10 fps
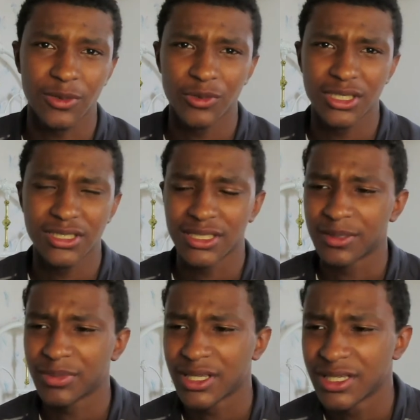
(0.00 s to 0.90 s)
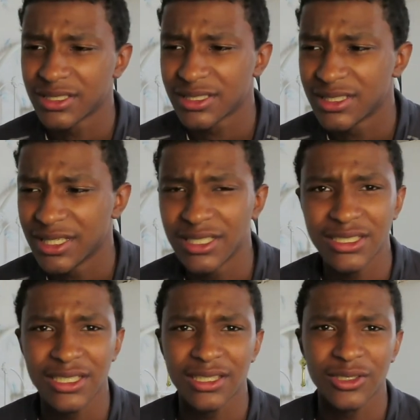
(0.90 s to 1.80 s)
I would attend it because it's
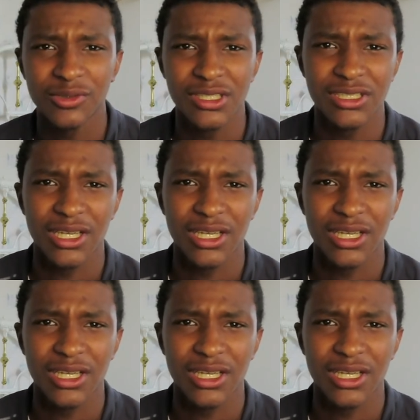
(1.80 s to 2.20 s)
DDG and Lil Tjay.